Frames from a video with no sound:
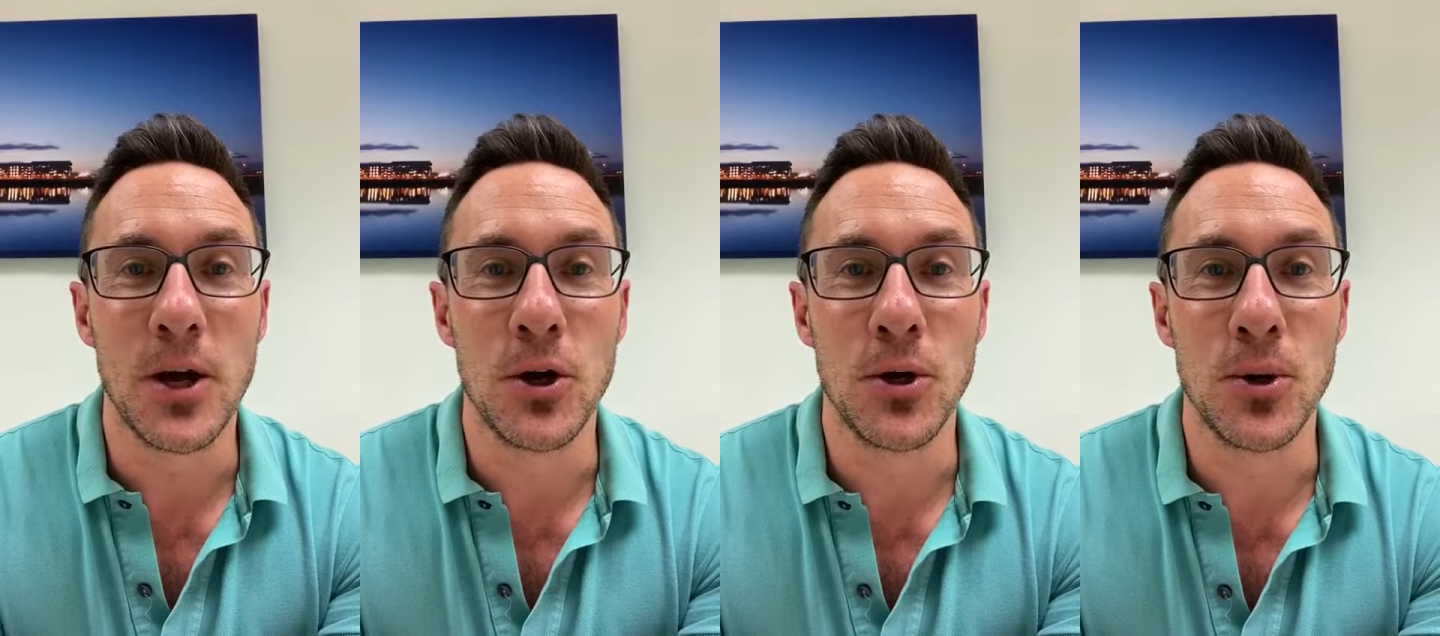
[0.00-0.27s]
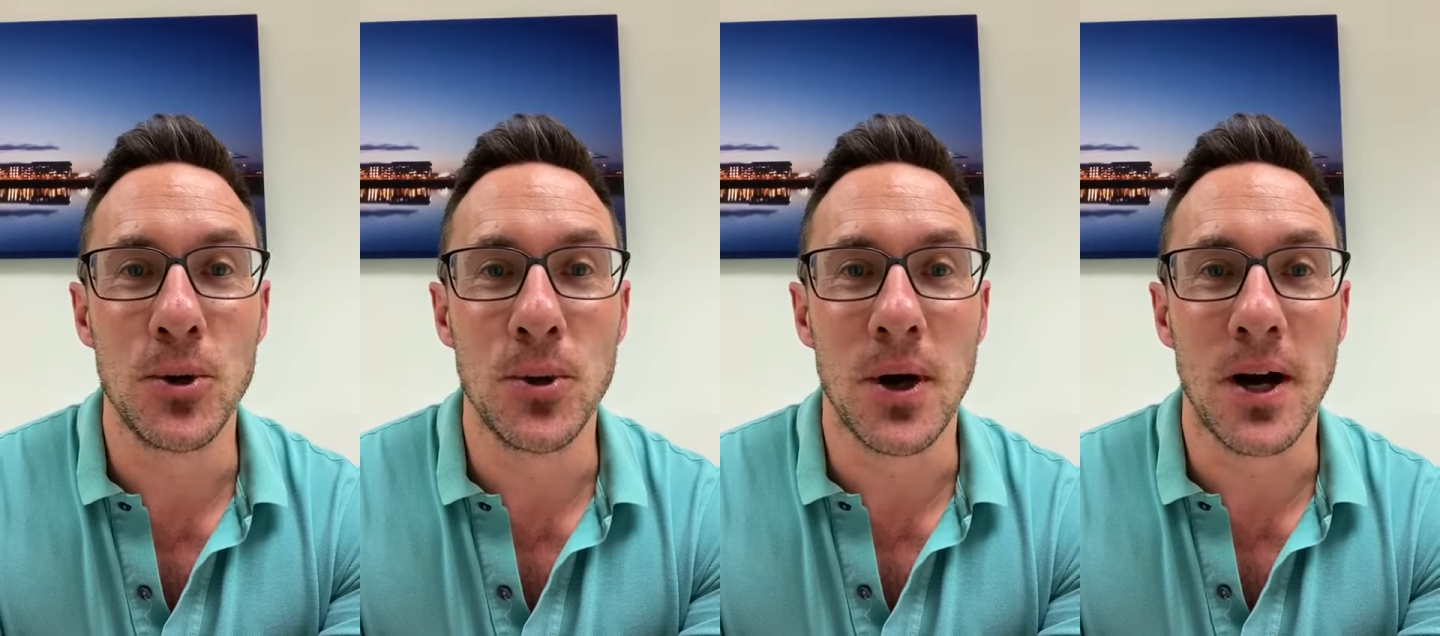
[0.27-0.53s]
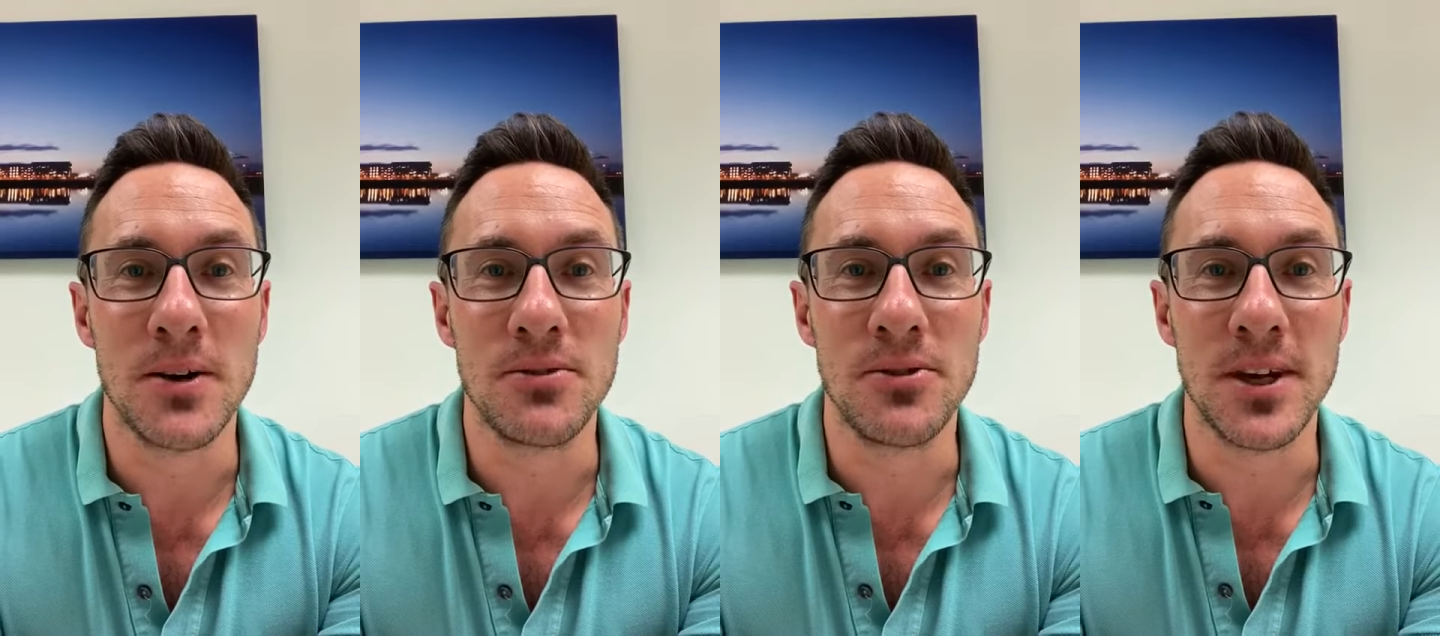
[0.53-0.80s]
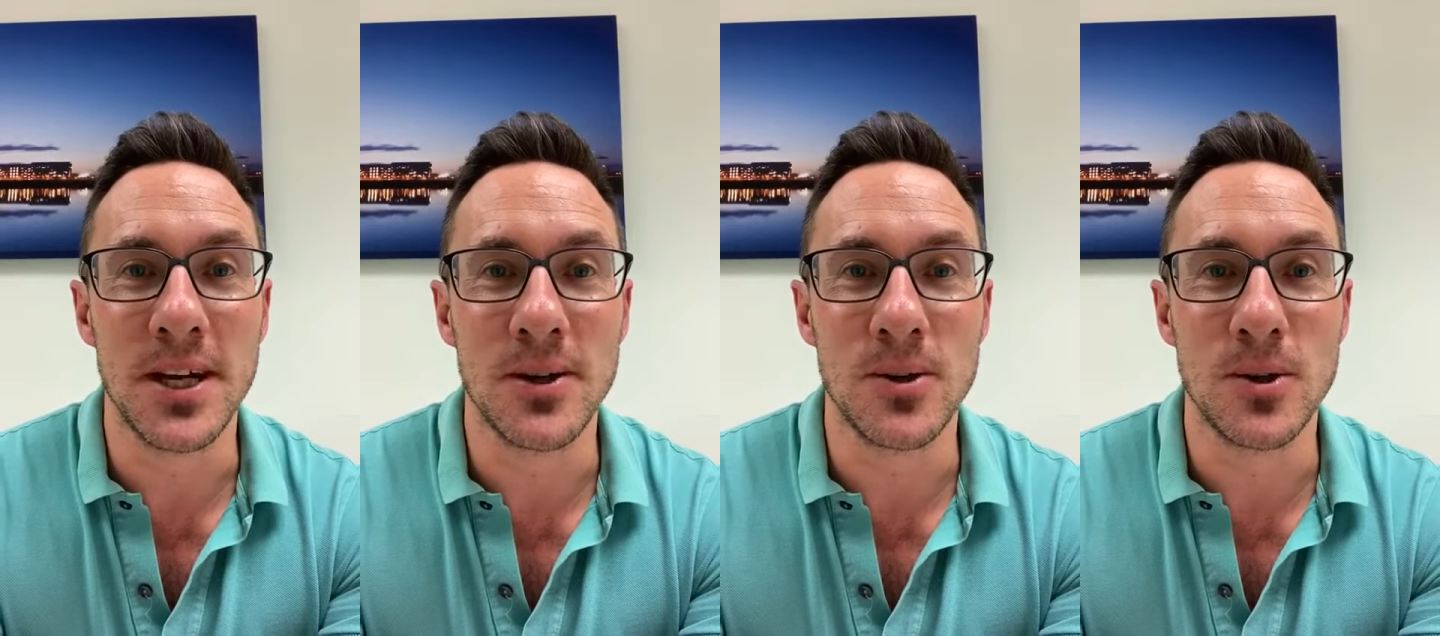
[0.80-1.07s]
Who I
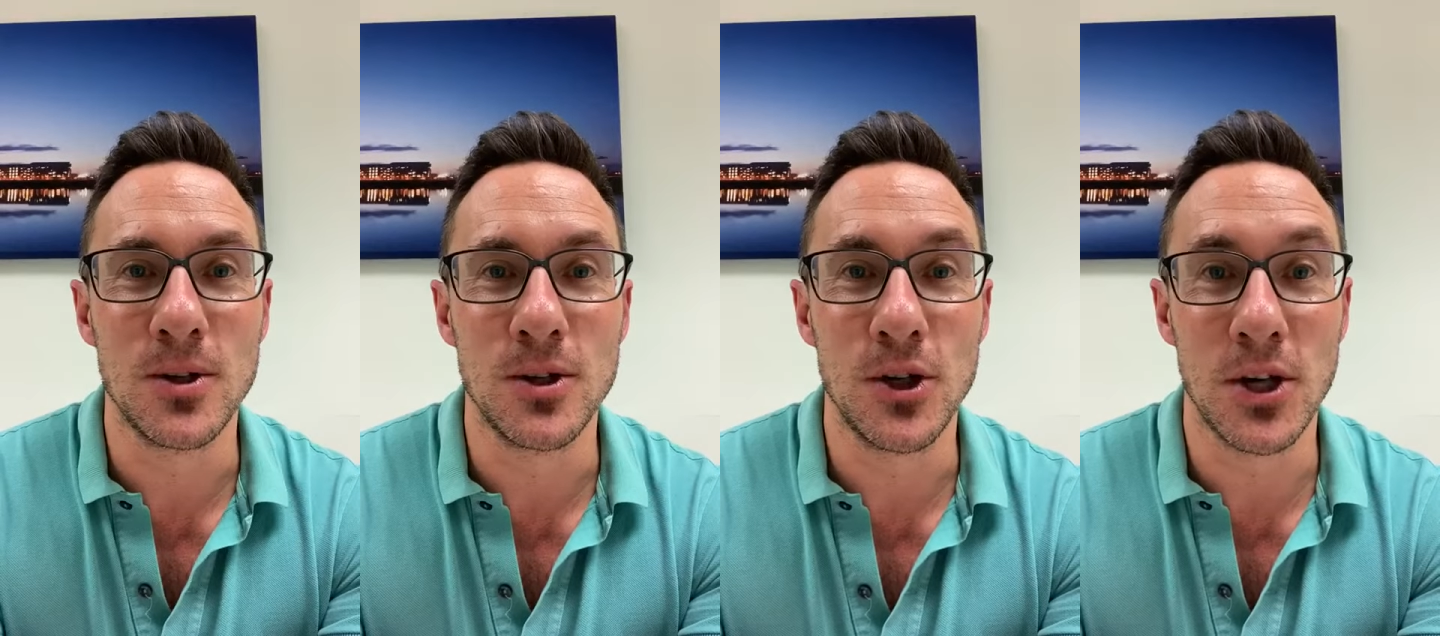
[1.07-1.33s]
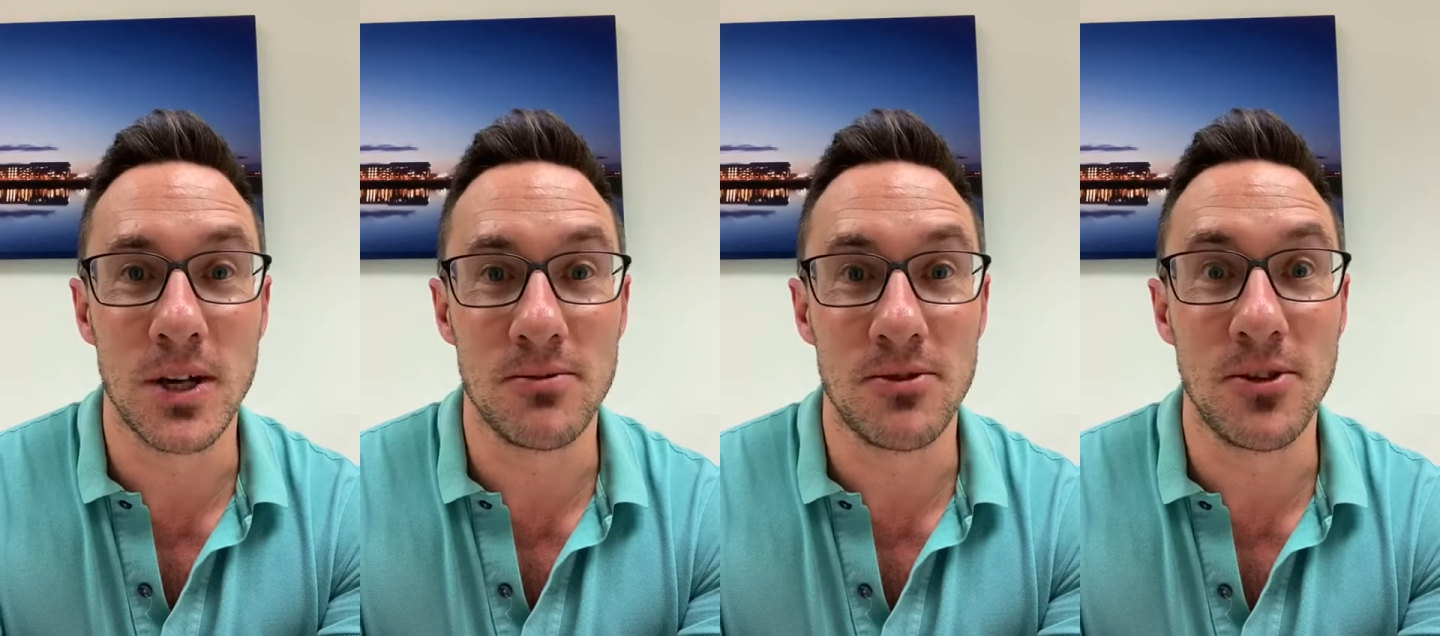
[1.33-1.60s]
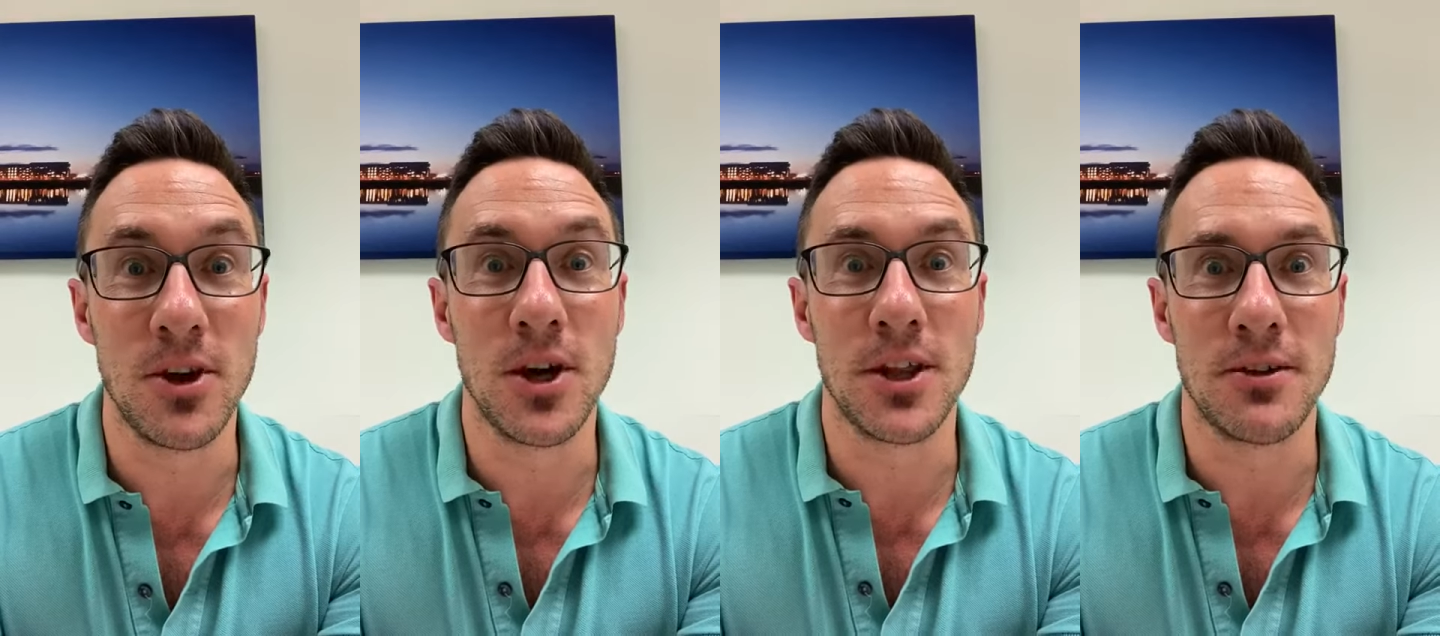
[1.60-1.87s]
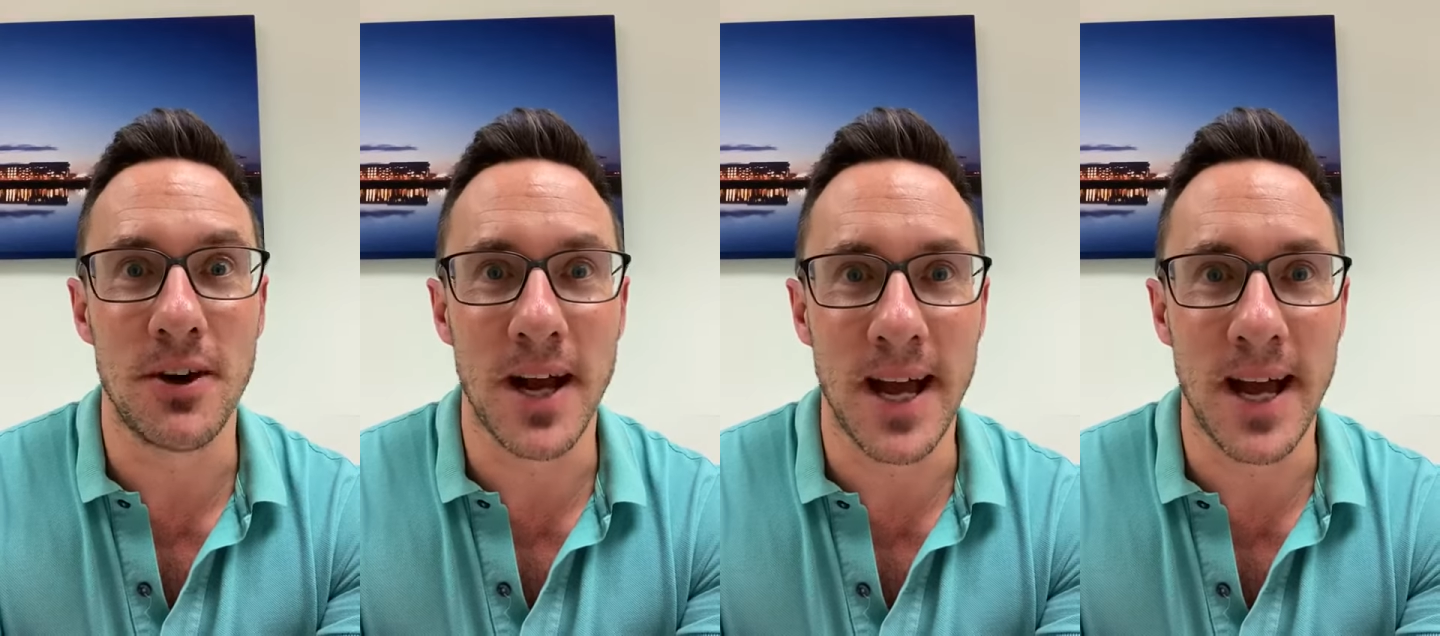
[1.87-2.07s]
feel, looking further